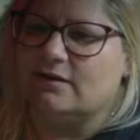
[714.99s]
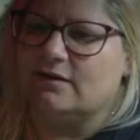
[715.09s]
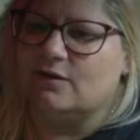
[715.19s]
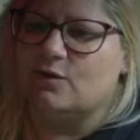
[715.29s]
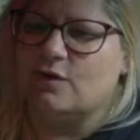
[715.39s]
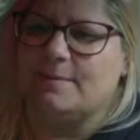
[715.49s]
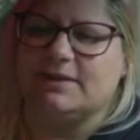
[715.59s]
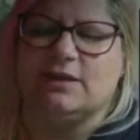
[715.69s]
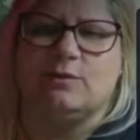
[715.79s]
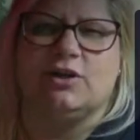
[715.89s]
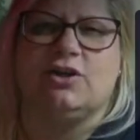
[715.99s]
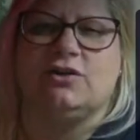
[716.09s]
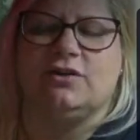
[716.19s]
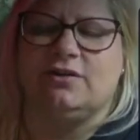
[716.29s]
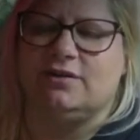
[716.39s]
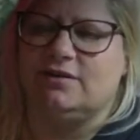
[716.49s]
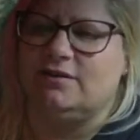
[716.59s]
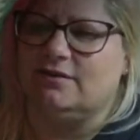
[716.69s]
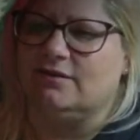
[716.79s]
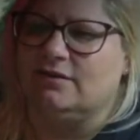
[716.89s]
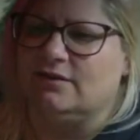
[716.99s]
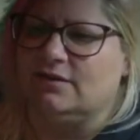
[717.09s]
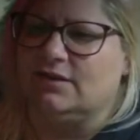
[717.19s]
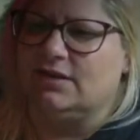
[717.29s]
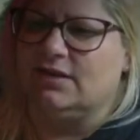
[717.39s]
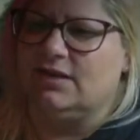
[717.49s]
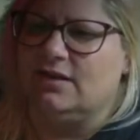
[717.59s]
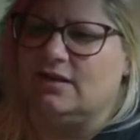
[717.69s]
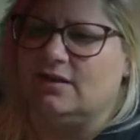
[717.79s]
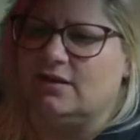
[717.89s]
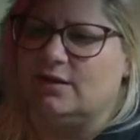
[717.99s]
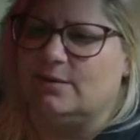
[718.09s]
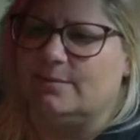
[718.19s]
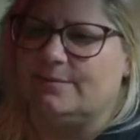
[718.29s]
Oh, I bet they were good. Yum.